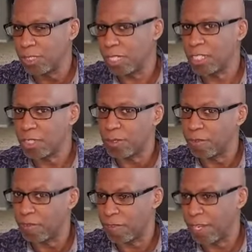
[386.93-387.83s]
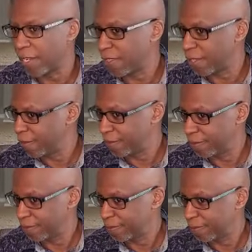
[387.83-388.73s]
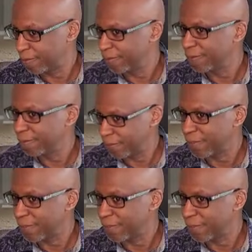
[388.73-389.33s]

genuine faith. Yes. Mm-hmm